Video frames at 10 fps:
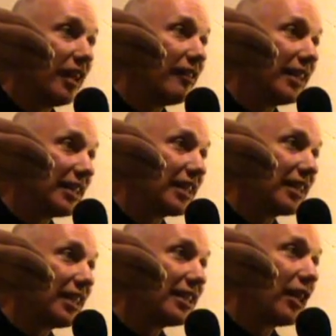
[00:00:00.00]
of
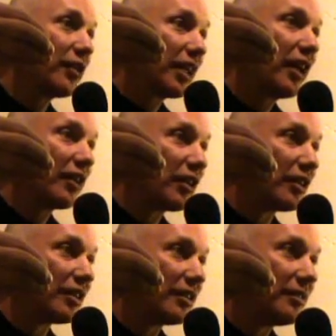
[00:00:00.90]
these, these other
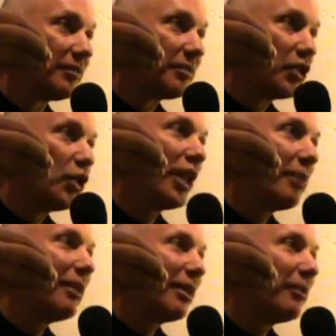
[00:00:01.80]
characters. Do
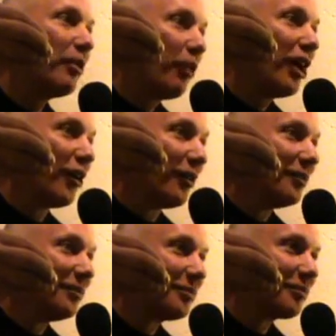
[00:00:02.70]
they mean me
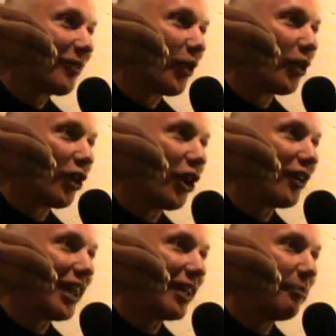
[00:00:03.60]
well? Or
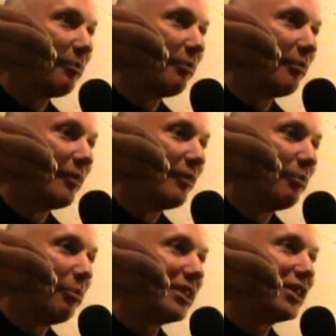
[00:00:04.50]
are they
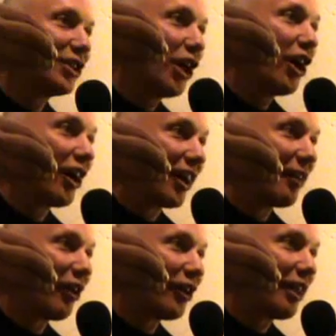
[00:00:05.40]

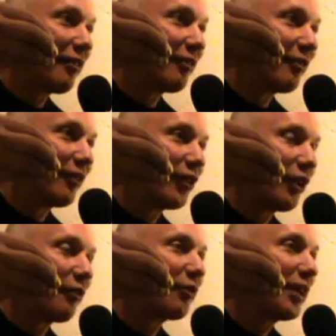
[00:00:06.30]
bizarre? Are they
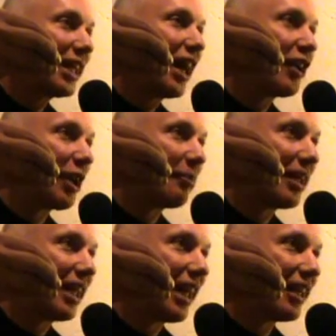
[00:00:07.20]
going to freak out on
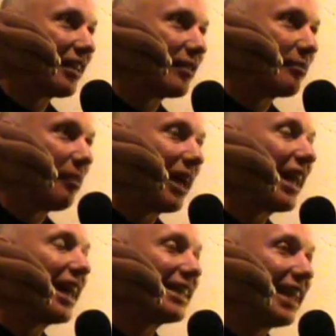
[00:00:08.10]
me and
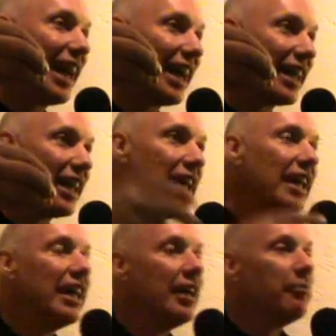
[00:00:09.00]
might I die?
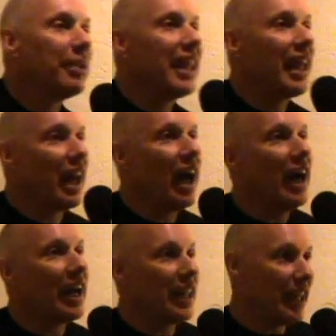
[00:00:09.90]
But that
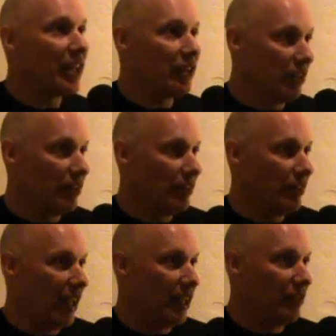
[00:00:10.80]
I that,
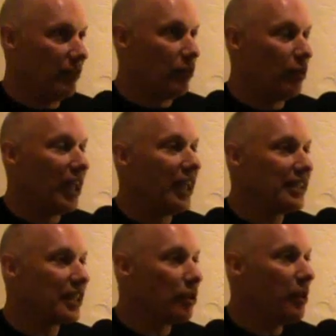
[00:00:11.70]
that would
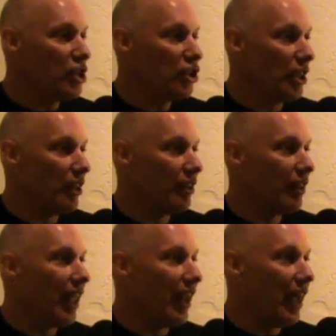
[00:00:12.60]
ask the
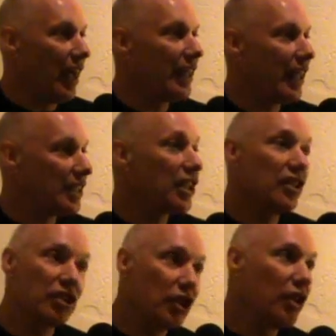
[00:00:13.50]
question, that I that's
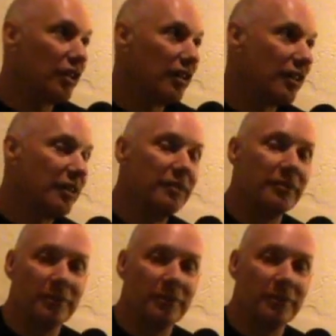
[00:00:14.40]
concerned,